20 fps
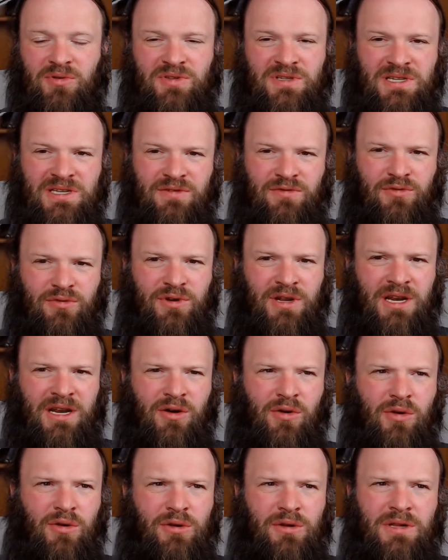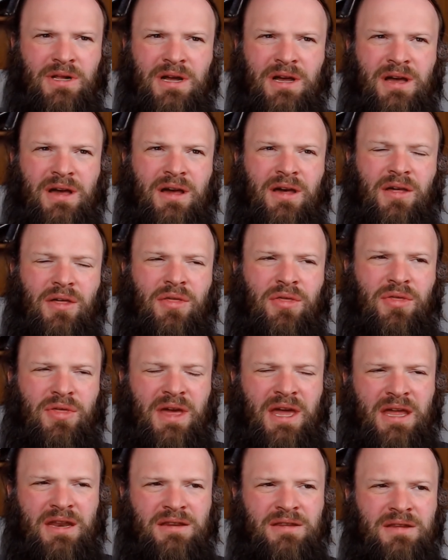seafood at all,
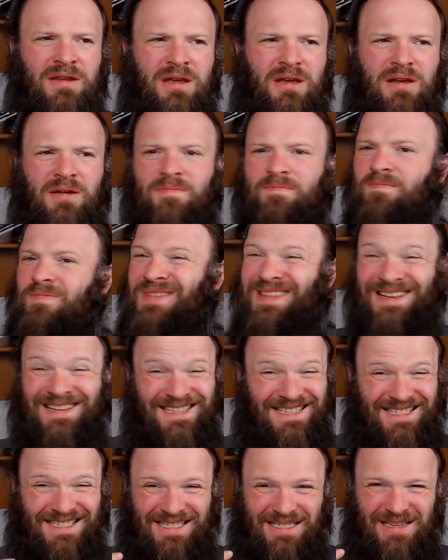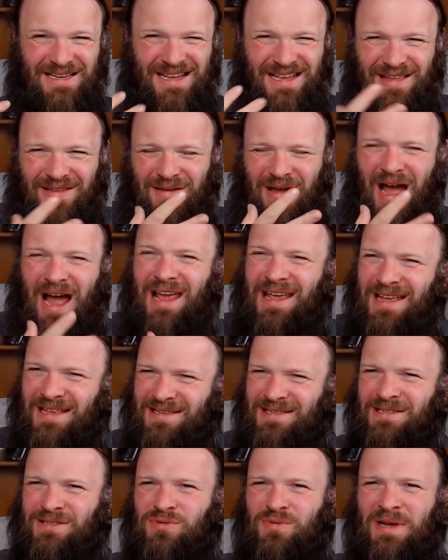then I
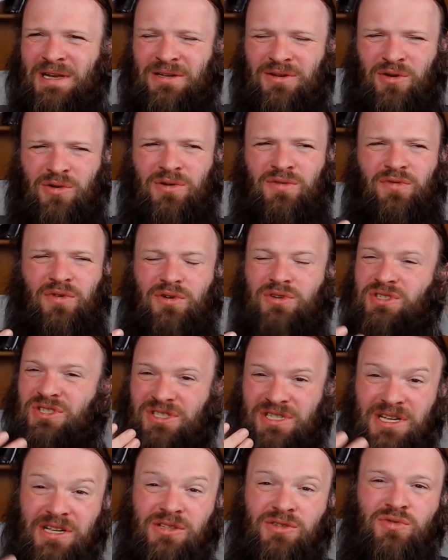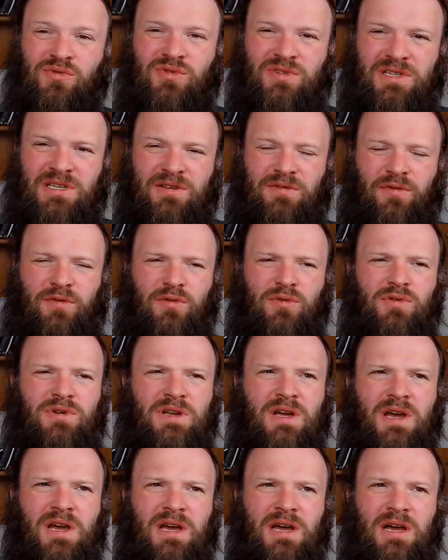guess it's where you're going for. Still do seafood
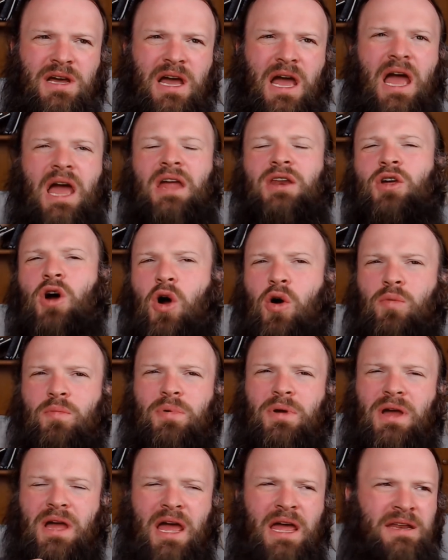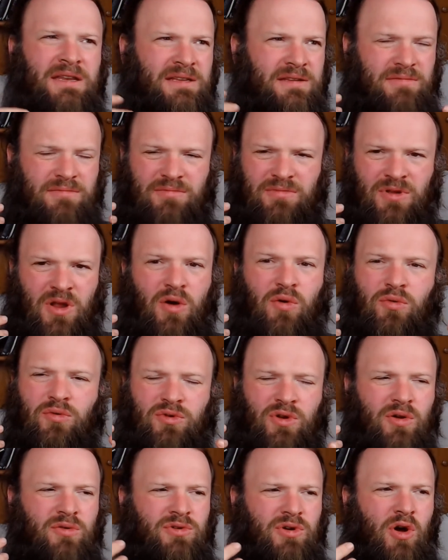and hope, and no,
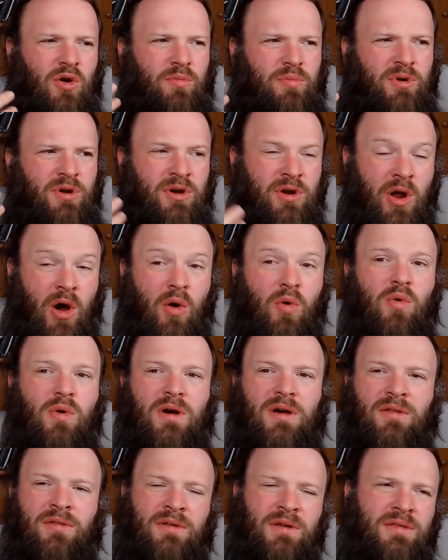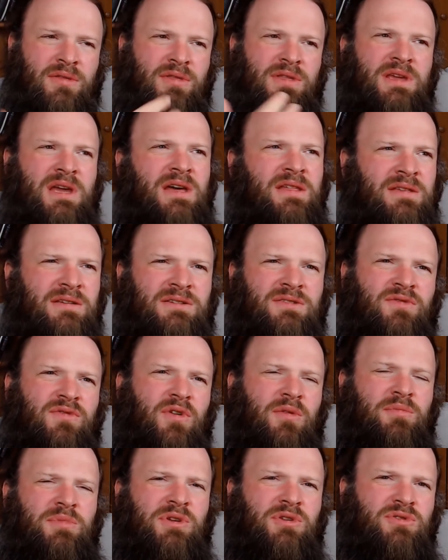don't hope, know that the others
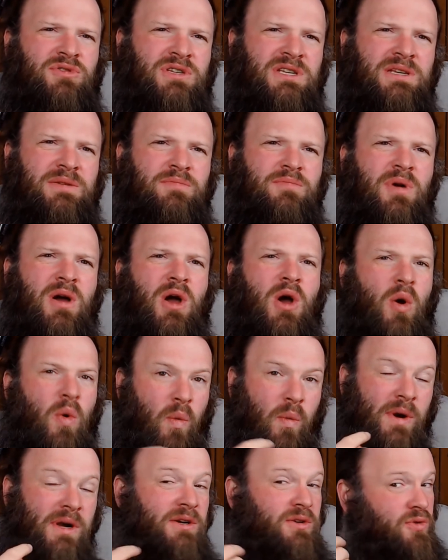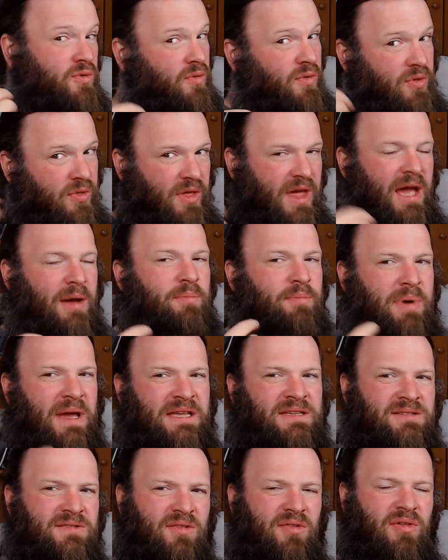from your team will do their
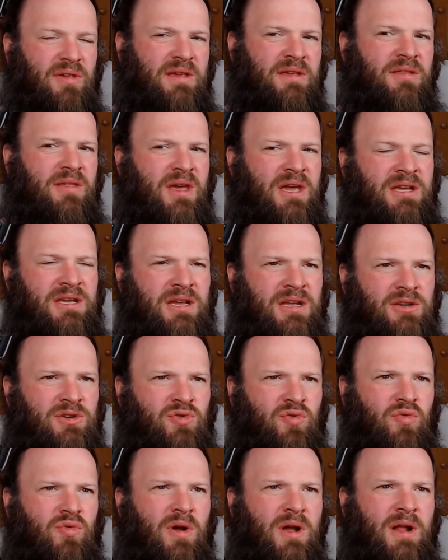best thing they can do,